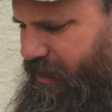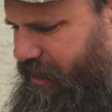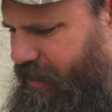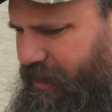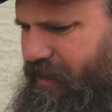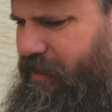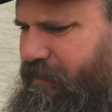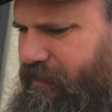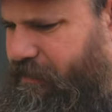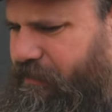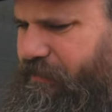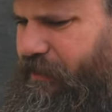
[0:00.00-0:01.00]

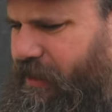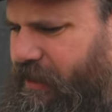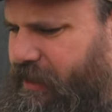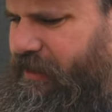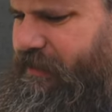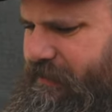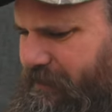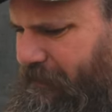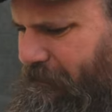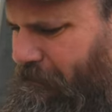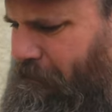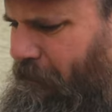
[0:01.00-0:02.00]
Um, but
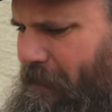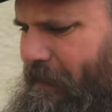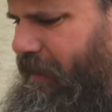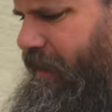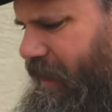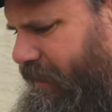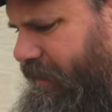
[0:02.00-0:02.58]
yeah,